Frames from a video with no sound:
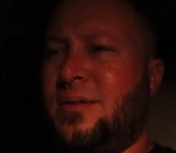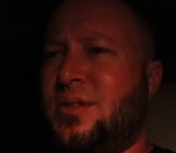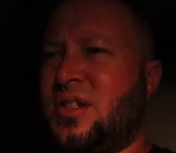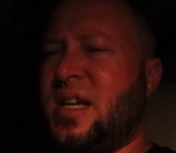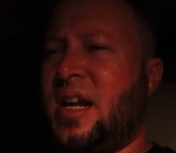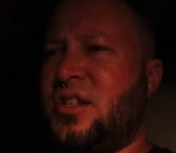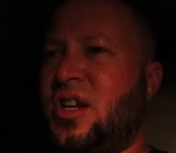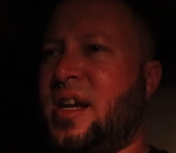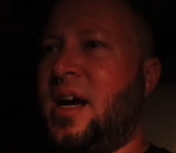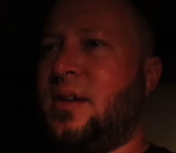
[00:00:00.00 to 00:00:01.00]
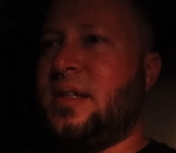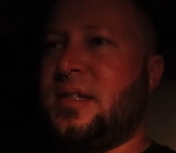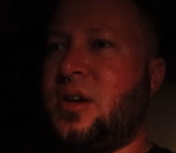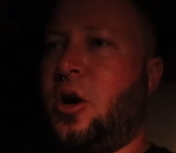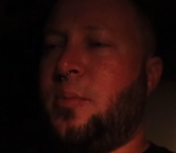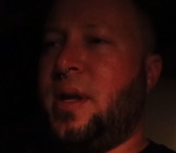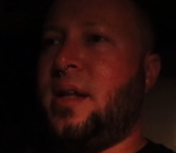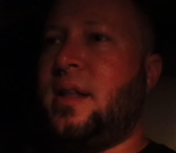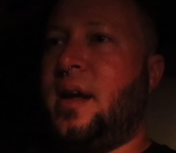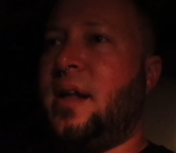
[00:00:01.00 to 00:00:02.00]
just kind of check out this car meet
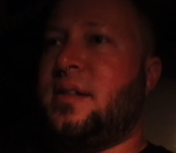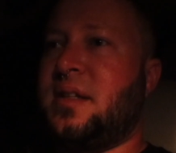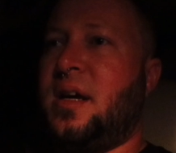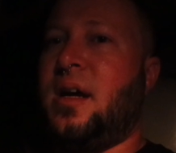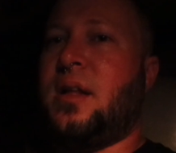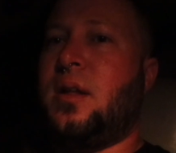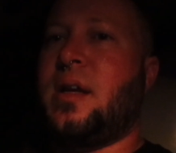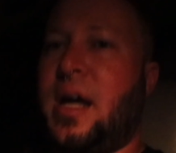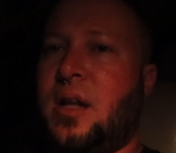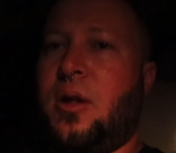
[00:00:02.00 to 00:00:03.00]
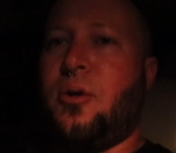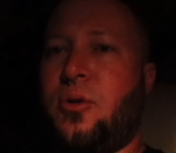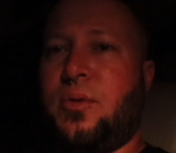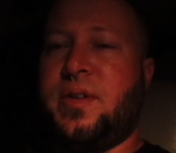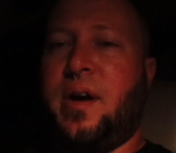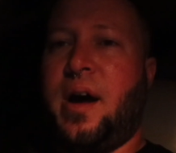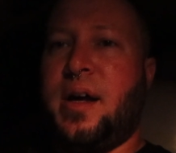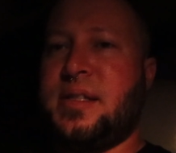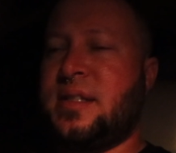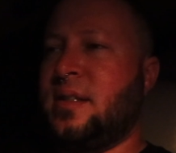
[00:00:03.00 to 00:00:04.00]
that's kind of local to
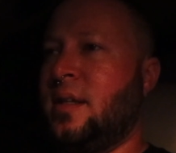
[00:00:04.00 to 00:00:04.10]
us.